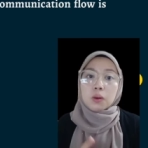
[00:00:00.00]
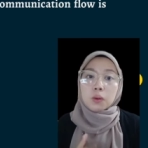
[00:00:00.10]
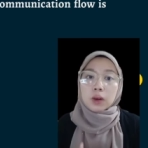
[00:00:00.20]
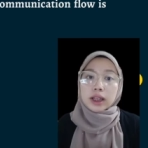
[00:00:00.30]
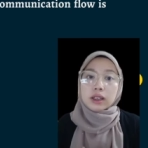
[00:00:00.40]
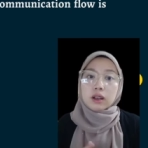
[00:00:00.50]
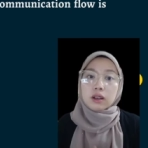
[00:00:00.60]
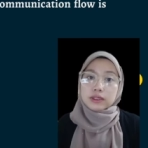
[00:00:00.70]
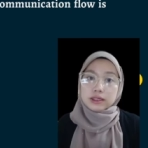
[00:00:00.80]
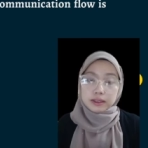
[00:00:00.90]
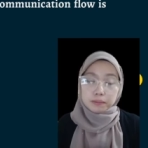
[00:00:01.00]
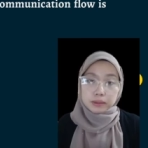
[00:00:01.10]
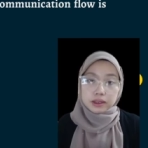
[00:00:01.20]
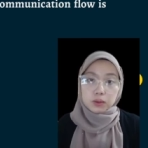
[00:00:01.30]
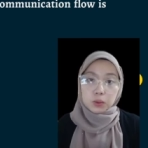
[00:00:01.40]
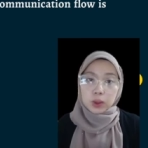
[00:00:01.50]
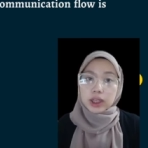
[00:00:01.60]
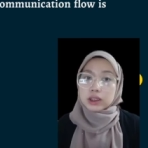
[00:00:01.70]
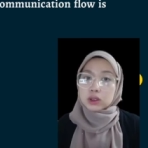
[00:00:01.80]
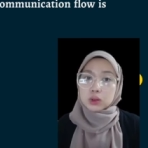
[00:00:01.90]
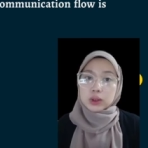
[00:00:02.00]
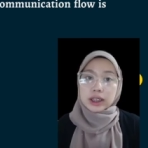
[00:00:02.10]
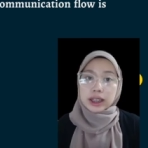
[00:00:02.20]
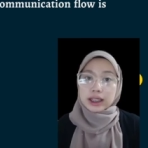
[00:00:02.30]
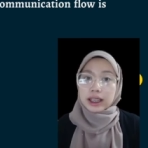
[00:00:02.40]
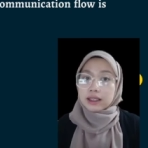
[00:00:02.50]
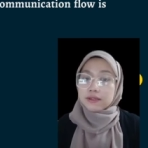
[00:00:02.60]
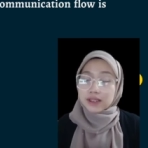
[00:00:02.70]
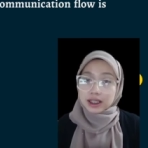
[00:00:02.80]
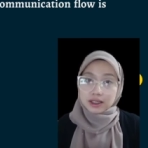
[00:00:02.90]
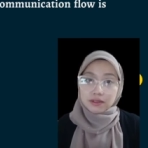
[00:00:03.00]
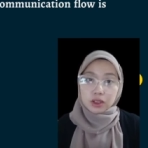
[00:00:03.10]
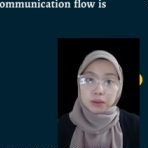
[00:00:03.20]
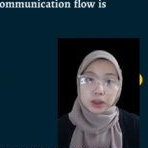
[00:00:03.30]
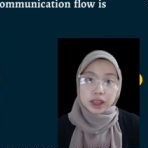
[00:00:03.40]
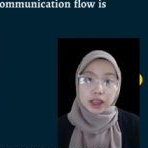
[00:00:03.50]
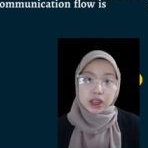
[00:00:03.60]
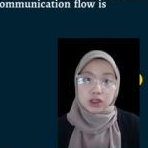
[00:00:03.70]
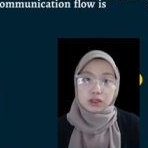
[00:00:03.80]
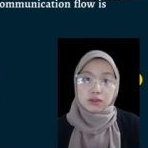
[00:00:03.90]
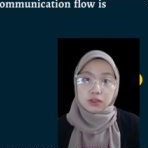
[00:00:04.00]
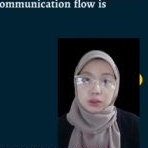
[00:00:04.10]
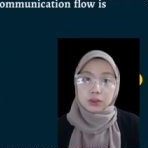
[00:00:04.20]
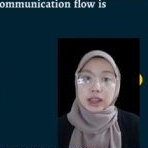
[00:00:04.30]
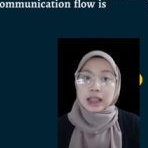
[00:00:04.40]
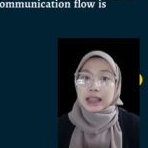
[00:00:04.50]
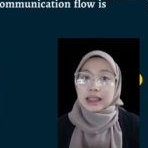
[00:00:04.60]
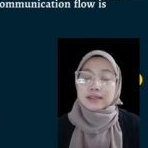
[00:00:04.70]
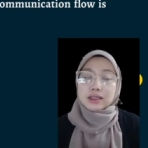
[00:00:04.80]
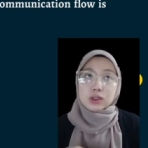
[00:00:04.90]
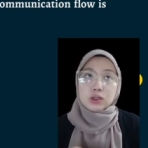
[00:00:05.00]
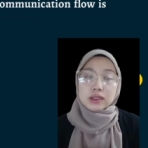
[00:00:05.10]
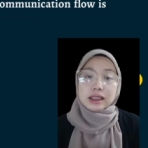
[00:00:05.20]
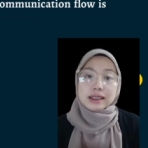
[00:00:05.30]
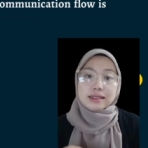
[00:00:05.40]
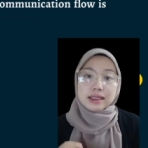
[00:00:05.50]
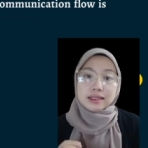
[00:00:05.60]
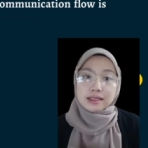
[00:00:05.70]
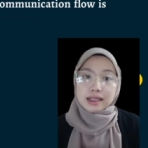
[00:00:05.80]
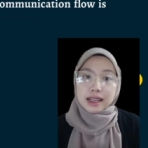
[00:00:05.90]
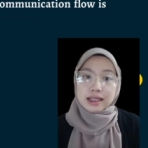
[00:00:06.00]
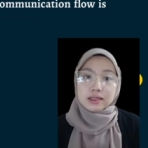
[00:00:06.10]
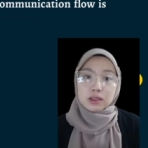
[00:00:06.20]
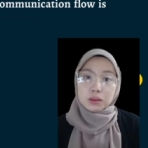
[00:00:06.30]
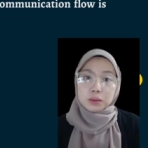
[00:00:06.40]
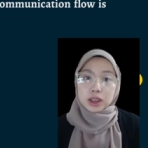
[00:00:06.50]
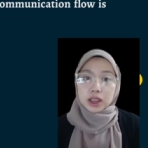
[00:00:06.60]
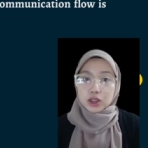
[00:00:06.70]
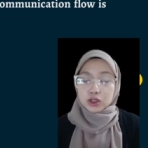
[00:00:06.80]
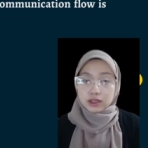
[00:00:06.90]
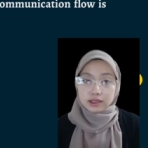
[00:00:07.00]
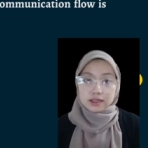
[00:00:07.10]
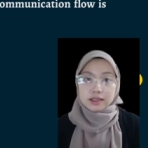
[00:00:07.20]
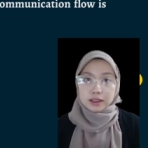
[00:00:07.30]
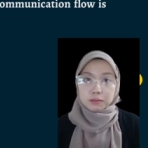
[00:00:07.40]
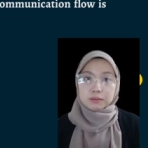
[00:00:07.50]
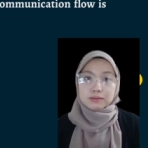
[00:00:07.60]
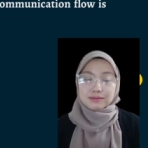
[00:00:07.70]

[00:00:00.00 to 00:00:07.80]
One of the simplest ways to create an effective communication flow is using a centralized communication system.